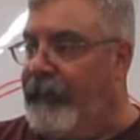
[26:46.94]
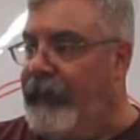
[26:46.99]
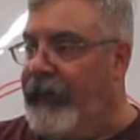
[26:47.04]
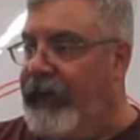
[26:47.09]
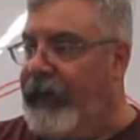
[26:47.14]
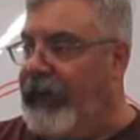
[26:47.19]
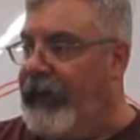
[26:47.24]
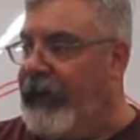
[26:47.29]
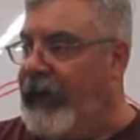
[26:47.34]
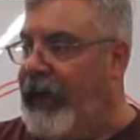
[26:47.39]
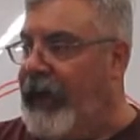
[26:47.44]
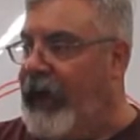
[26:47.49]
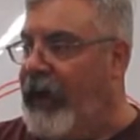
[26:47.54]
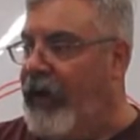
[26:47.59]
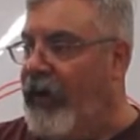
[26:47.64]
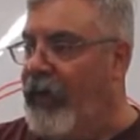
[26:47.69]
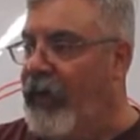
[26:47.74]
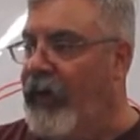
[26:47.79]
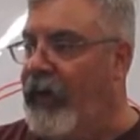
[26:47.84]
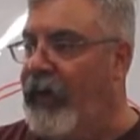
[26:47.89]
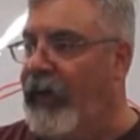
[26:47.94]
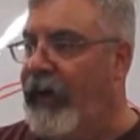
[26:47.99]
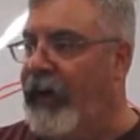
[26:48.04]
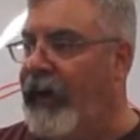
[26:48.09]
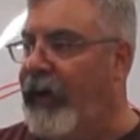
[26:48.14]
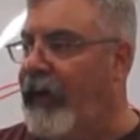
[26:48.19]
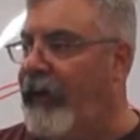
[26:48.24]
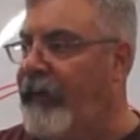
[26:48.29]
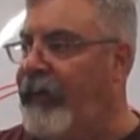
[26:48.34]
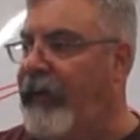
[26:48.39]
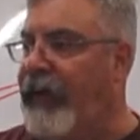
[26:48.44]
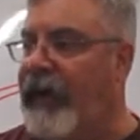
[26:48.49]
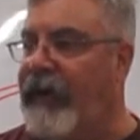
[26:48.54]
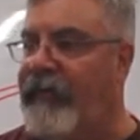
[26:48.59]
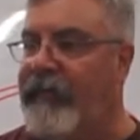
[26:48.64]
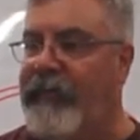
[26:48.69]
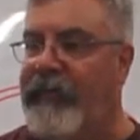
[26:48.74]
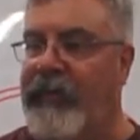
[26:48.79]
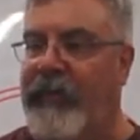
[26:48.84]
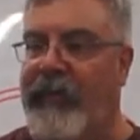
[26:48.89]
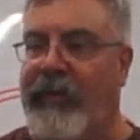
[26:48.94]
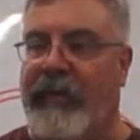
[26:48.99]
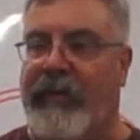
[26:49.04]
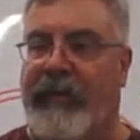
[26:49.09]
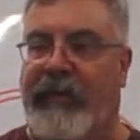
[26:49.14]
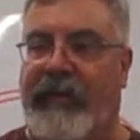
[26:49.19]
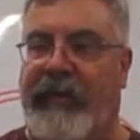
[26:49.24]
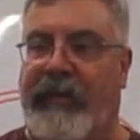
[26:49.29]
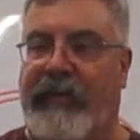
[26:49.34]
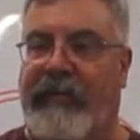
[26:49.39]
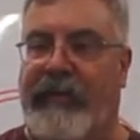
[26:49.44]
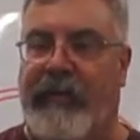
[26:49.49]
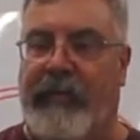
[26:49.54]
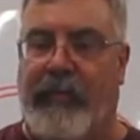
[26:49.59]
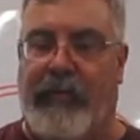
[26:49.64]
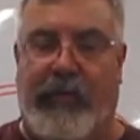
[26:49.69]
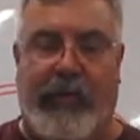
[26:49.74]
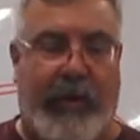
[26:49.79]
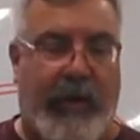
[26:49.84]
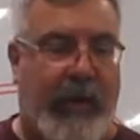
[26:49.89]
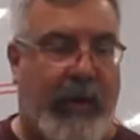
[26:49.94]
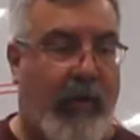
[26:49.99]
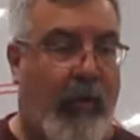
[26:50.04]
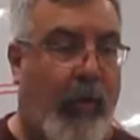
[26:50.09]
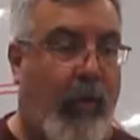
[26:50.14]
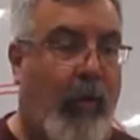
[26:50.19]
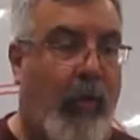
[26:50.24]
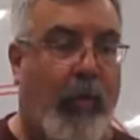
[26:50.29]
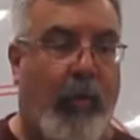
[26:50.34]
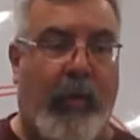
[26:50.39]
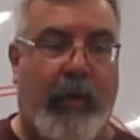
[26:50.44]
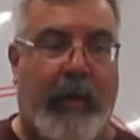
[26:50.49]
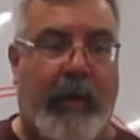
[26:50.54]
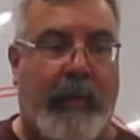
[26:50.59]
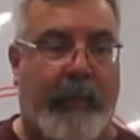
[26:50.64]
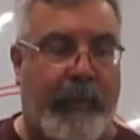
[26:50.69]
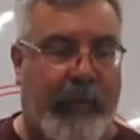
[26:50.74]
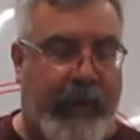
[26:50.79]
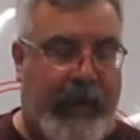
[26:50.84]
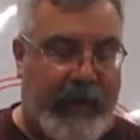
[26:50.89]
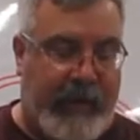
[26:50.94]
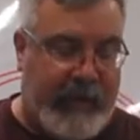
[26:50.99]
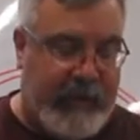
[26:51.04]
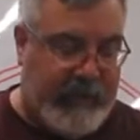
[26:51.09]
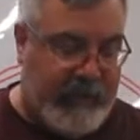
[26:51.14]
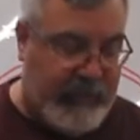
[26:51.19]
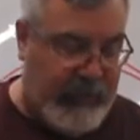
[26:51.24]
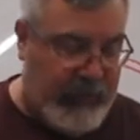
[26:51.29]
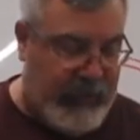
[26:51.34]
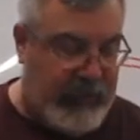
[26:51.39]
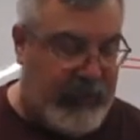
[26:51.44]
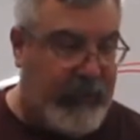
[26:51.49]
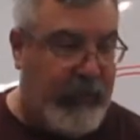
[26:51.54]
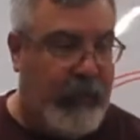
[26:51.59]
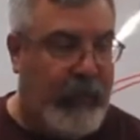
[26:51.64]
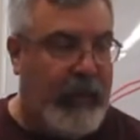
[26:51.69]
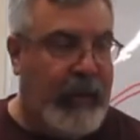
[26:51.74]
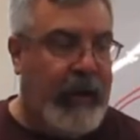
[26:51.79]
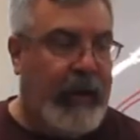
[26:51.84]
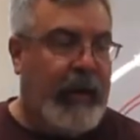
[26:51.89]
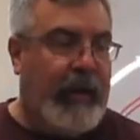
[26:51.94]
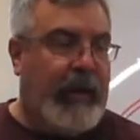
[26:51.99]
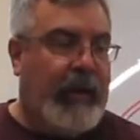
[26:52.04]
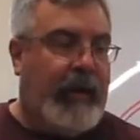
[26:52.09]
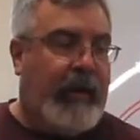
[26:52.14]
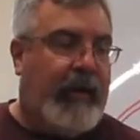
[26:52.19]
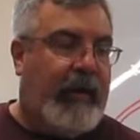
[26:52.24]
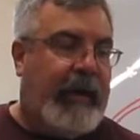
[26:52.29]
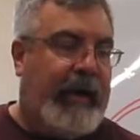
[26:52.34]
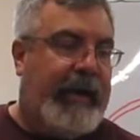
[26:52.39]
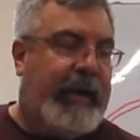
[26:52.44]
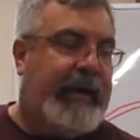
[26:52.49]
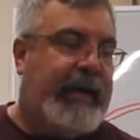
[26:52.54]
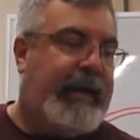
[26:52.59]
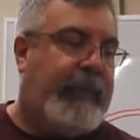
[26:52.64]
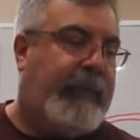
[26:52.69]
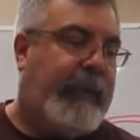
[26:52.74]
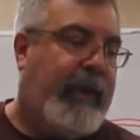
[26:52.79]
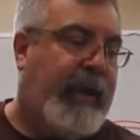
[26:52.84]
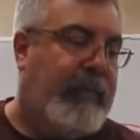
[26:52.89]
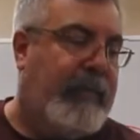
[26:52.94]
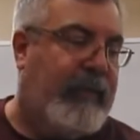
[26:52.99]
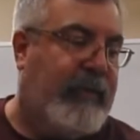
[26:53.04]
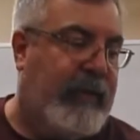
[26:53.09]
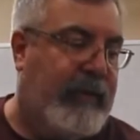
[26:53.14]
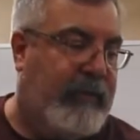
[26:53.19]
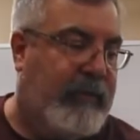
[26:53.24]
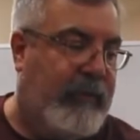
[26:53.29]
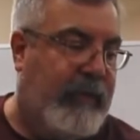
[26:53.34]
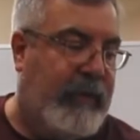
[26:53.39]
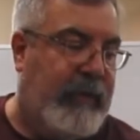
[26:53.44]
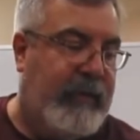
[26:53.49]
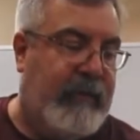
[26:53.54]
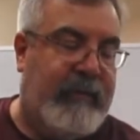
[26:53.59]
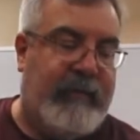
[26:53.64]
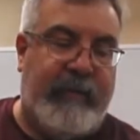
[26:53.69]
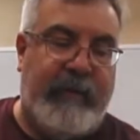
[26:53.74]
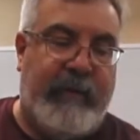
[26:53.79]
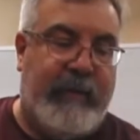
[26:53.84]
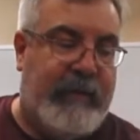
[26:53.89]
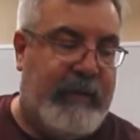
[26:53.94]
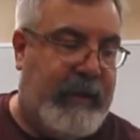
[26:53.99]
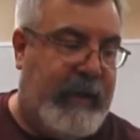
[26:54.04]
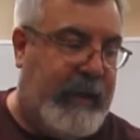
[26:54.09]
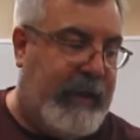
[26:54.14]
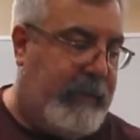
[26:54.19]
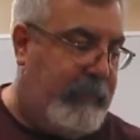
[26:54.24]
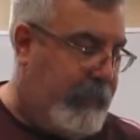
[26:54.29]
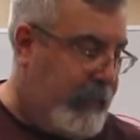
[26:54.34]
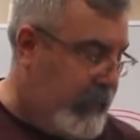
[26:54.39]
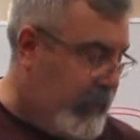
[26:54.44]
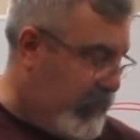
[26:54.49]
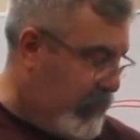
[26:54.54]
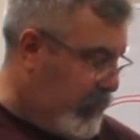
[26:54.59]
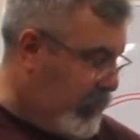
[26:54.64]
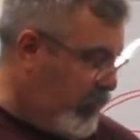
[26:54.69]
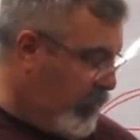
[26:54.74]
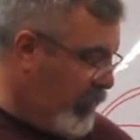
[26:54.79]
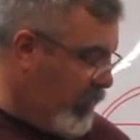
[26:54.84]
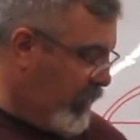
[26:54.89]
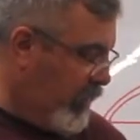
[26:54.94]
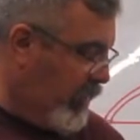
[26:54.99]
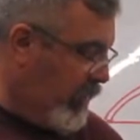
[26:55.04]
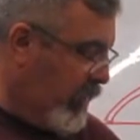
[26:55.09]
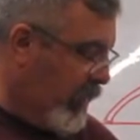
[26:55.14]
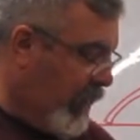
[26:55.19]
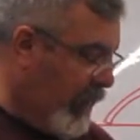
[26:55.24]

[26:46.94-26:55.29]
anyhow, got a few other things I'm working on. Oh, what I'm going to show you too. All right, and I promised I'd show you this the other day, but what,